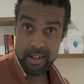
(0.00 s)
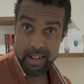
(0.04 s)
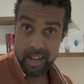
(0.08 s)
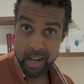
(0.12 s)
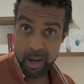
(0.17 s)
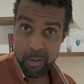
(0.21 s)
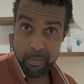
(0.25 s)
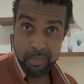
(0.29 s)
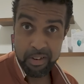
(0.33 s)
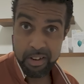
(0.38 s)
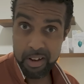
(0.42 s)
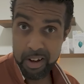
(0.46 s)

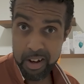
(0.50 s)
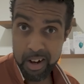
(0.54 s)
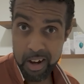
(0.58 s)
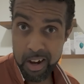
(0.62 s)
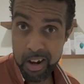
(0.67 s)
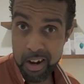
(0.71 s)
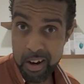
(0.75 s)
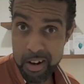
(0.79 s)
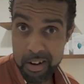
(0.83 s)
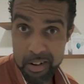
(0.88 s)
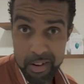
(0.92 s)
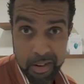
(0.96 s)
Times are
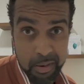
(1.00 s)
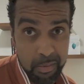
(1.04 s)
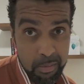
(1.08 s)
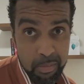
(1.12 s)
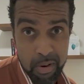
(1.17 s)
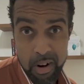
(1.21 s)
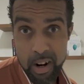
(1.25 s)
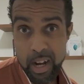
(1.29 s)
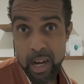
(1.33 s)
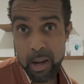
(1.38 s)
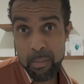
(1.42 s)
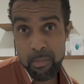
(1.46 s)
hard,
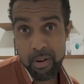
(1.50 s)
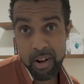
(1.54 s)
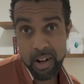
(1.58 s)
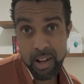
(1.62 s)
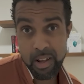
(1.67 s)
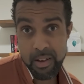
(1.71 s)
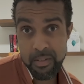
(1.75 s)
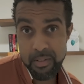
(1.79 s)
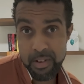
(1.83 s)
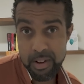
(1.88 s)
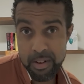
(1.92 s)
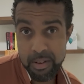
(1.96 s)
but I
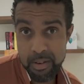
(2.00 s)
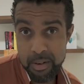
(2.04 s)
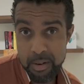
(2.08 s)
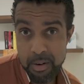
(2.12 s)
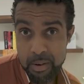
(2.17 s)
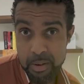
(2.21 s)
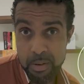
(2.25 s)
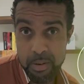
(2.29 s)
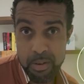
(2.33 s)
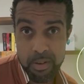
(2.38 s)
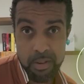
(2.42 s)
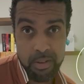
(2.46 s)
believe in
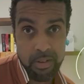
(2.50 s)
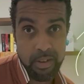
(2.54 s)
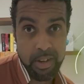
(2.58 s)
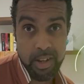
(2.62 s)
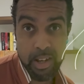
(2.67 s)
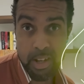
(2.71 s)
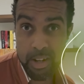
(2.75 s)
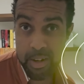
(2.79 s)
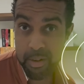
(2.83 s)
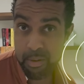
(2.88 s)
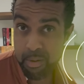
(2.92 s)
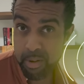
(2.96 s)
you. You
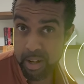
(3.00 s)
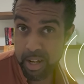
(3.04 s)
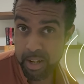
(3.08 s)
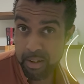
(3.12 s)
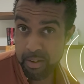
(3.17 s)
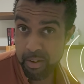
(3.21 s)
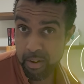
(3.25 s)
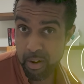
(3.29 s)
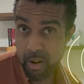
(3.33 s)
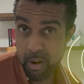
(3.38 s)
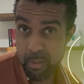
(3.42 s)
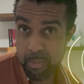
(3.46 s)
can
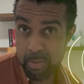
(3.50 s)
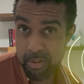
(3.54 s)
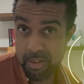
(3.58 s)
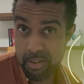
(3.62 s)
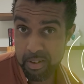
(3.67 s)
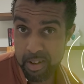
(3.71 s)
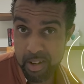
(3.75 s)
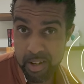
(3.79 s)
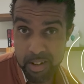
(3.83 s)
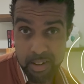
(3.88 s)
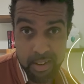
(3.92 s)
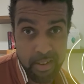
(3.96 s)
create your
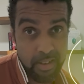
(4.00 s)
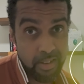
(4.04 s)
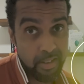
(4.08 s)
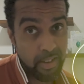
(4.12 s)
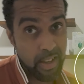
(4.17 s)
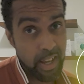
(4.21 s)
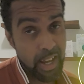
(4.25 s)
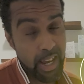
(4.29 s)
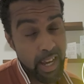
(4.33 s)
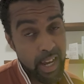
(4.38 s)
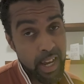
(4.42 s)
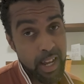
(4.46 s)

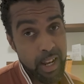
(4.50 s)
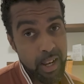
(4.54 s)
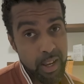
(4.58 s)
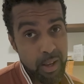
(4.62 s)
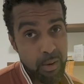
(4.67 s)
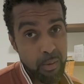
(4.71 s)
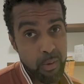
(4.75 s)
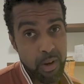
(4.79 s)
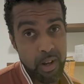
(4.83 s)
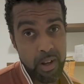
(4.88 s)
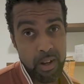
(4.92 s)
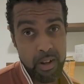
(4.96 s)
opportunities
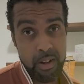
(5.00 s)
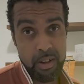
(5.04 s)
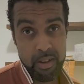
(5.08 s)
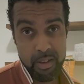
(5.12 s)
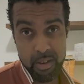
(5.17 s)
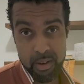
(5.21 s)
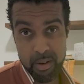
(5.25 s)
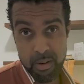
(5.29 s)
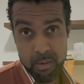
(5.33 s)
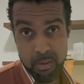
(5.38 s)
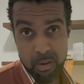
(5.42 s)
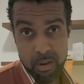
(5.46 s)
anywhere
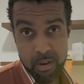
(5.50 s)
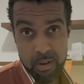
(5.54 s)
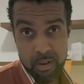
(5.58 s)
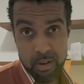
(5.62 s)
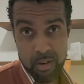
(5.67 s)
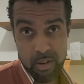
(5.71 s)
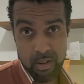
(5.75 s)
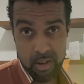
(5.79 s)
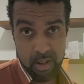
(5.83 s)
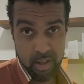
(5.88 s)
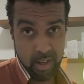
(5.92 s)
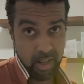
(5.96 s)
you want,
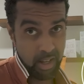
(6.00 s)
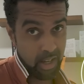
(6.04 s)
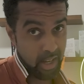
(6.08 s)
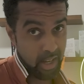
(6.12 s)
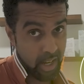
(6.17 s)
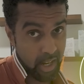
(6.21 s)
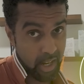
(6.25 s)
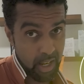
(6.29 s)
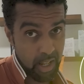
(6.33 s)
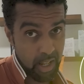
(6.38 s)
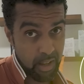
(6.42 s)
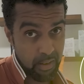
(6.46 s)

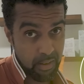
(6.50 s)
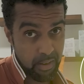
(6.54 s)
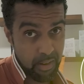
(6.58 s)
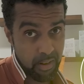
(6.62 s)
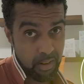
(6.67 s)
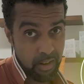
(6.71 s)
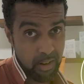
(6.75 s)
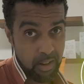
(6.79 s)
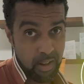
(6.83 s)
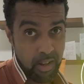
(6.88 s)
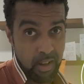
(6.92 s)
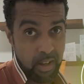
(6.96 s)
and
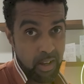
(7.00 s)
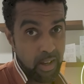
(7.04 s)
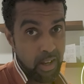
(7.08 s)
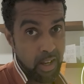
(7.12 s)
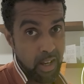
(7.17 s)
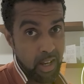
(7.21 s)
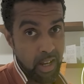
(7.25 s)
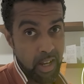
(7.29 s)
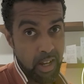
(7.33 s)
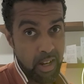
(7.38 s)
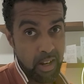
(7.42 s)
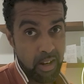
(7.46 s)
even
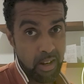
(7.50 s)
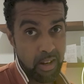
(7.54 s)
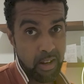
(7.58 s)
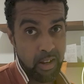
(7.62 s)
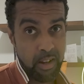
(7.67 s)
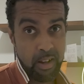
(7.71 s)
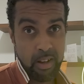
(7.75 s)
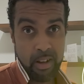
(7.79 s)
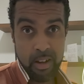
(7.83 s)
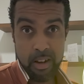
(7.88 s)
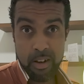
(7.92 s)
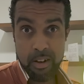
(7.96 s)
in
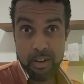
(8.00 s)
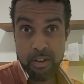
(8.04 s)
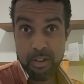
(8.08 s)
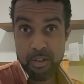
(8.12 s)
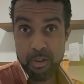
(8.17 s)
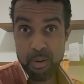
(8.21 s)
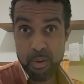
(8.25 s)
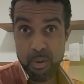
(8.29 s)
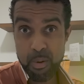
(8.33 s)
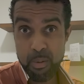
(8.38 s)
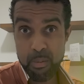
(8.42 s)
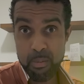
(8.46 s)

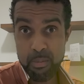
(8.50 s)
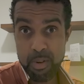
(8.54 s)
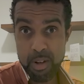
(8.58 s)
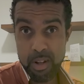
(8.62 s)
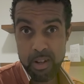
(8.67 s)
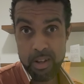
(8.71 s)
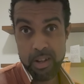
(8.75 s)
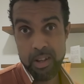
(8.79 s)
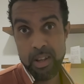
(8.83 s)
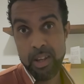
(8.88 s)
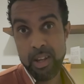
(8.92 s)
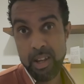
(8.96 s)
doomed
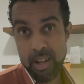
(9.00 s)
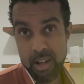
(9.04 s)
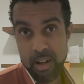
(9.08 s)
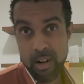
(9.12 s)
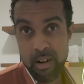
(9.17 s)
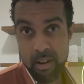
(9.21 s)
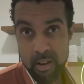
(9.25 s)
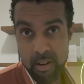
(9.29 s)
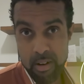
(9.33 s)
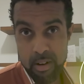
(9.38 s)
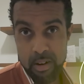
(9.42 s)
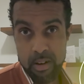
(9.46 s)

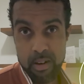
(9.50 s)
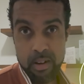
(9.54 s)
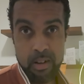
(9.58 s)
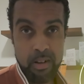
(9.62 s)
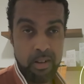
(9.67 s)
England.